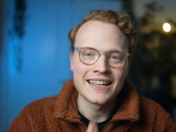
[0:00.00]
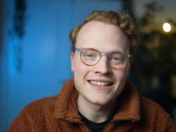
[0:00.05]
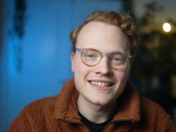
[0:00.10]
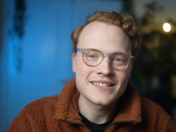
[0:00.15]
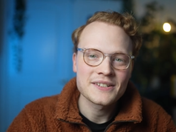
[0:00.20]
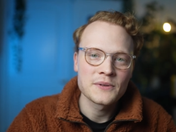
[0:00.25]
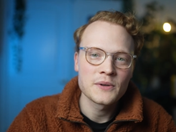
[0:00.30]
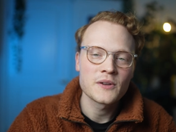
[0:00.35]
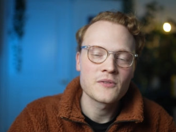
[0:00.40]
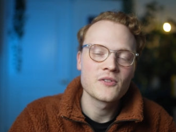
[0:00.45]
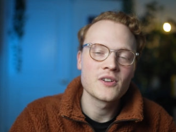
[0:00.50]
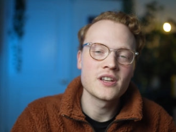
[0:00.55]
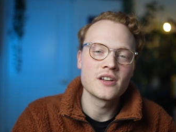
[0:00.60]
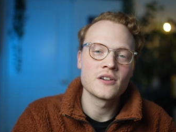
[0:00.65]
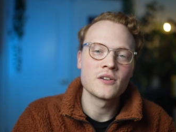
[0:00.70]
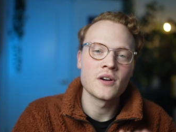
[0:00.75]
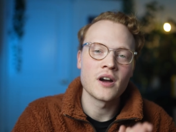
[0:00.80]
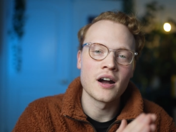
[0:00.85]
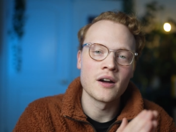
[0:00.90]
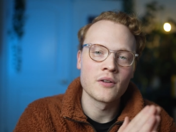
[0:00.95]
In this quick
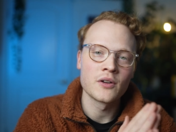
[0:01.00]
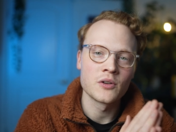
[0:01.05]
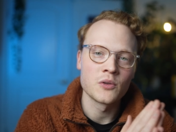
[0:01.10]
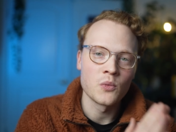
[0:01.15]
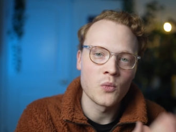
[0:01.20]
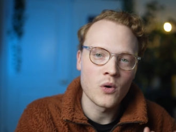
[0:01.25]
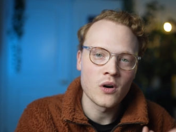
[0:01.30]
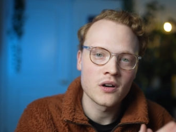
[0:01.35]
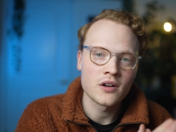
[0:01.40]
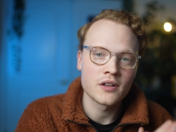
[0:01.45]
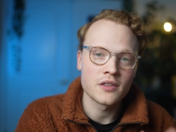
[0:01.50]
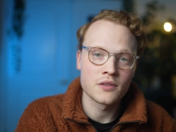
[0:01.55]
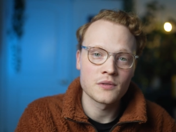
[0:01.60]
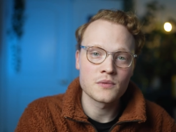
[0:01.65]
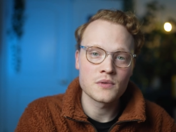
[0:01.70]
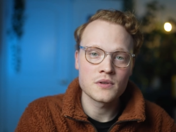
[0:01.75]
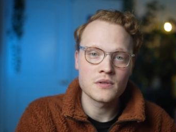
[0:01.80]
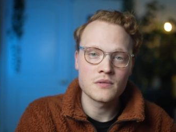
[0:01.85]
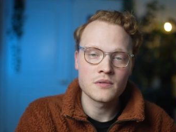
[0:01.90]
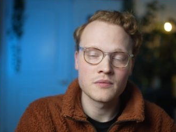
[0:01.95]
video, I'm gonna walk
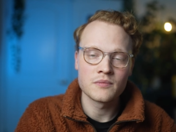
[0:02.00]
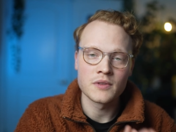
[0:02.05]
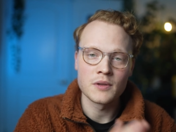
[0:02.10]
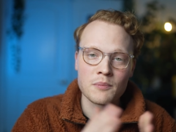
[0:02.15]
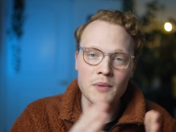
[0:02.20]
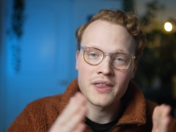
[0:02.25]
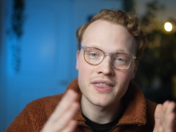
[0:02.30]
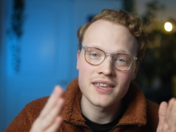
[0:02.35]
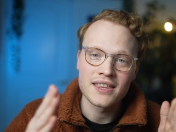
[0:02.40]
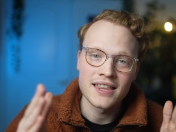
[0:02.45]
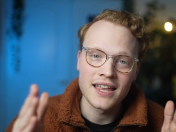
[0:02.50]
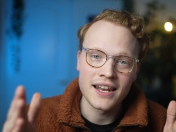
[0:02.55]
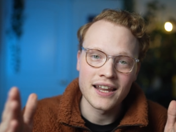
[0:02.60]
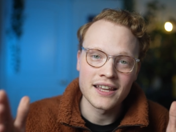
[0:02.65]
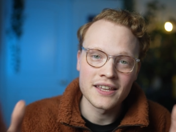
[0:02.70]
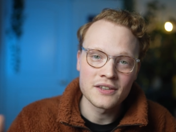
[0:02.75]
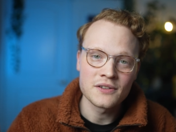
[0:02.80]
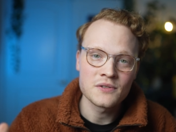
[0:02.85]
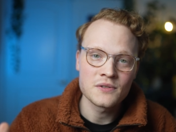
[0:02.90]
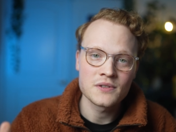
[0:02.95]
through the method that I
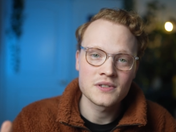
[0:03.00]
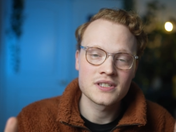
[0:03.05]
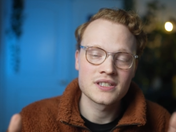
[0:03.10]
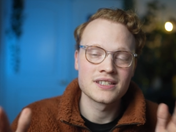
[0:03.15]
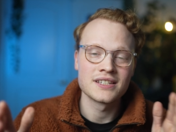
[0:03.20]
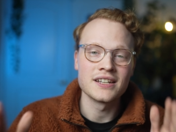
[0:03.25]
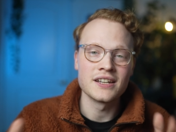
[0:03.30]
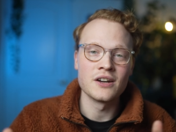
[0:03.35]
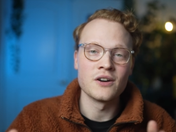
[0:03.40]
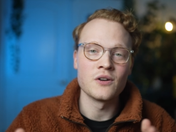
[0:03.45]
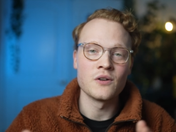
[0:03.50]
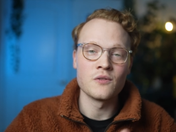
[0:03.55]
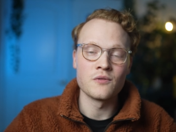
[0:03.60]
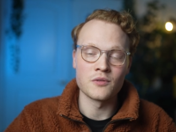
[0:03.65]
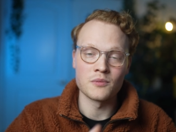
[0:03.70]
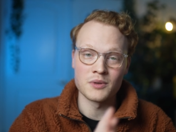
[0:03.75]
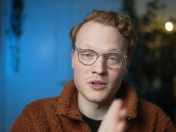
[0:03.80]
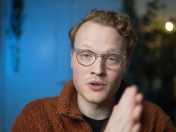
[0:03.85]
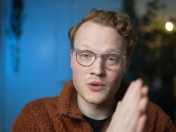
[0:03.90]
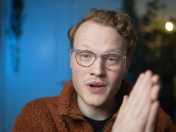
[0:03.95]
use to go
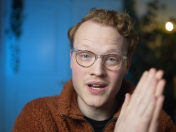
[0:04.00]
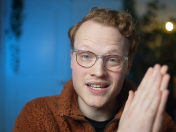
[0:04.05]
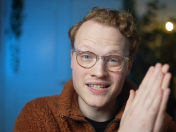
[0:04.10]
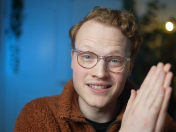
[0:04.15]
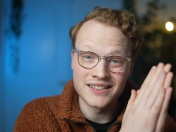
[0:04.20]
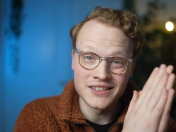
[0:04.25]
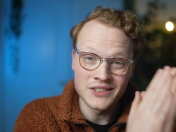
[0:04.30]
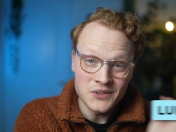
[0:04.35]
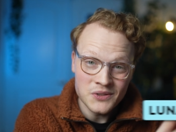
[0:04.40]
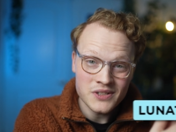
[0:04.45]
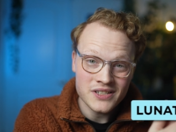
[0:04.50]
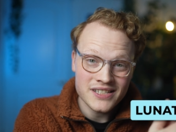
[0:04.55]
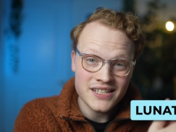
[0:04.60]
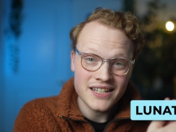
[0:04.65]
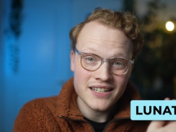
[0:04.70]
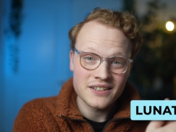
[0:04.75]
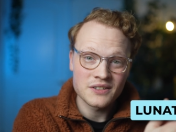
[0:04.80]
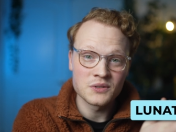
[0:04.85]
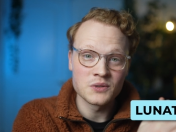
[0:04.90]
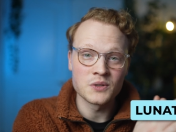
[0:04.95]
from a crazed
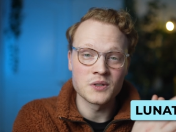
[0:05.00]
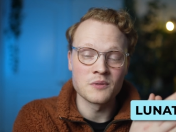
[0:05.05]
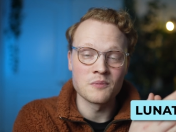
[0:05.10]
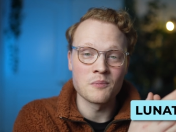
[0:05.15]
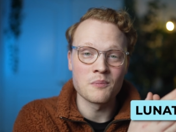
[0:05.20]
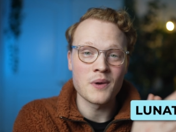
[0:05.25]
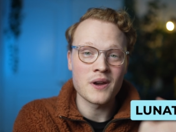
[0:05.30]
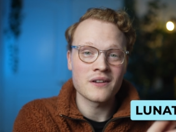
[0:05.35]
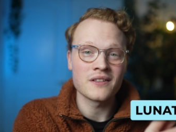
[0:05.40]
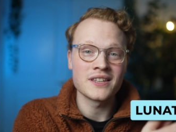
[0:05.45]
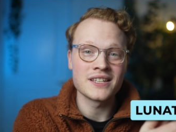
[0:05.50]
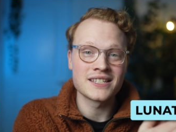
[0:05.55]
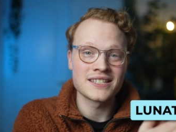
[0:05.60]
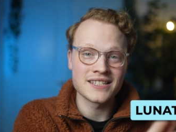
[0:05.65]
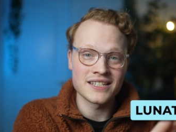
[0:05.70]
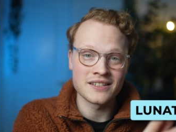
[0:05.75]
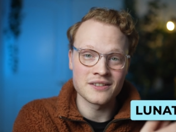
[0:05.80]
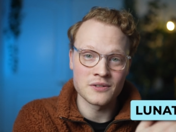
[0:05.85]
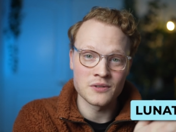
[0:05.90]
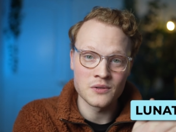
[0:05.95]
lunatic who can barely
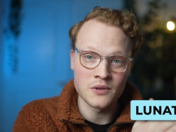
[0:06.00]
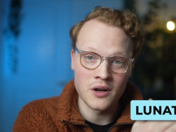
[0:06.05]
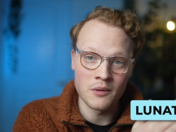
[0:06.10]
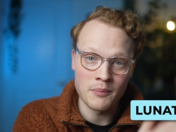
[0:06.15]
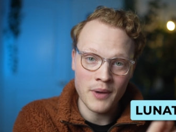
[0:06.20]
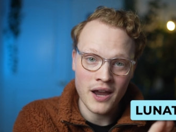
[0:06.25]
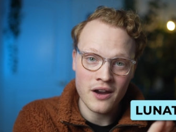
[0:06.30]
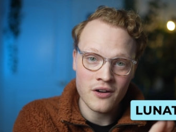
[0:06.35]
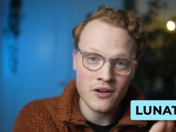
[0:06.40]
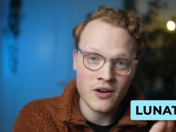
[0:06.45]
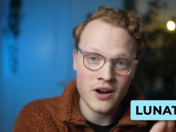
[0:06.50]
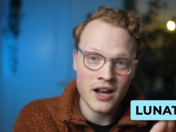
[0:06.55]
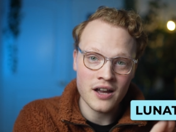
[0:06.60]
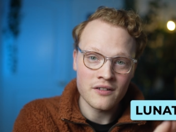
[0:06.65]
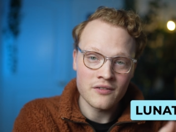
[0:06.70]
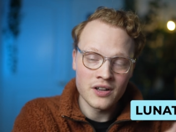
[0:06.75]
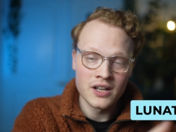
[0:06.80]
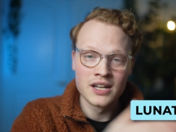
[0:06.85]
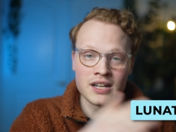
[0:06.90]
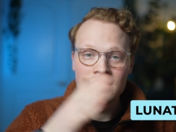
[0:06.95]
sit through a
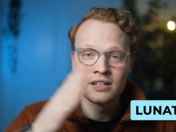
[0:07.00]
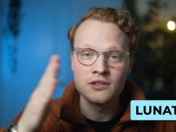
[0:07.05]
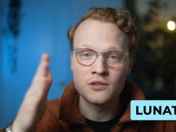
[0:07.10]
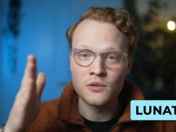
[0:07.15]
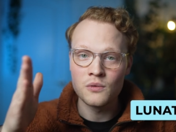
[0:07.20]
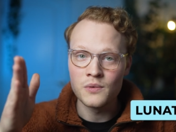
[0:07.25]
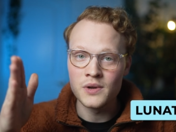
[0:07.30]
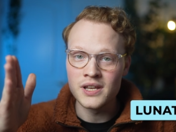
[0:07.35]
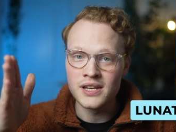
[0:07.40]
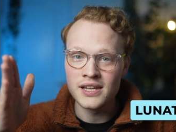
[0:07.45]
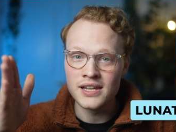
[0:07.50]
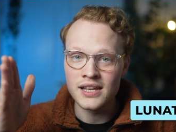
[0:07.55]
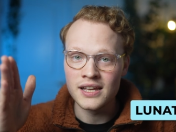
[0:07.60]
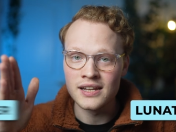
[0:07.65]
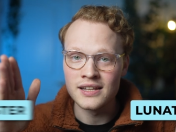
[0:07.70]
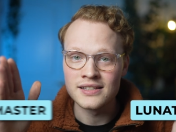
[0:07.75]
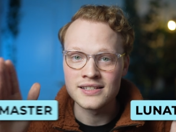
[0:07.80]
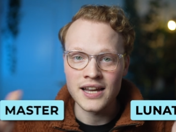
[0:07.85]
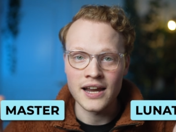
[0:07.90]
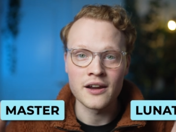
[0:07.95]
paragraph to reading
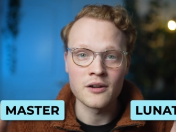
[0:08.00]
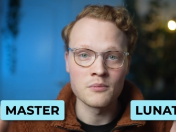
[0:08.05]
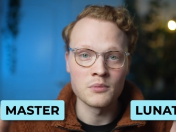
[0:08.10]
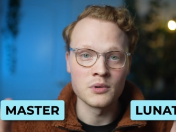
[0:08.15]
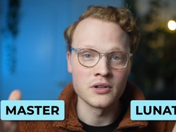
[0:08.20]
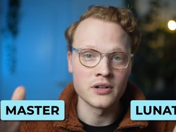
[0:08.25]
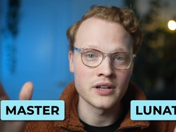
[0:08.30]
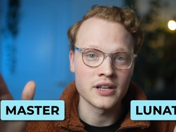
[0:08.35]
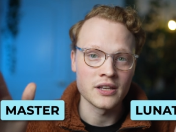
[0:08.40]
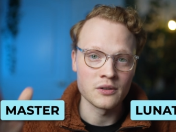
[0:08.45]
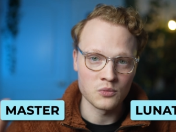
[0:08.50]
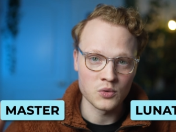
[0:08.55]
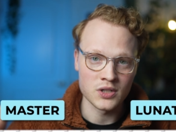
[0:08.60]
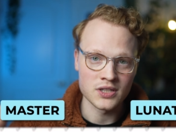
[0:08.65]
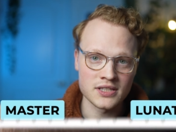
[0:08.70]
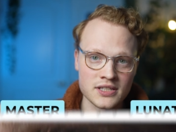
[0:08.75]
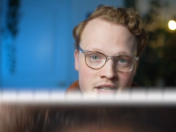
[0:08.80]
an entire book in one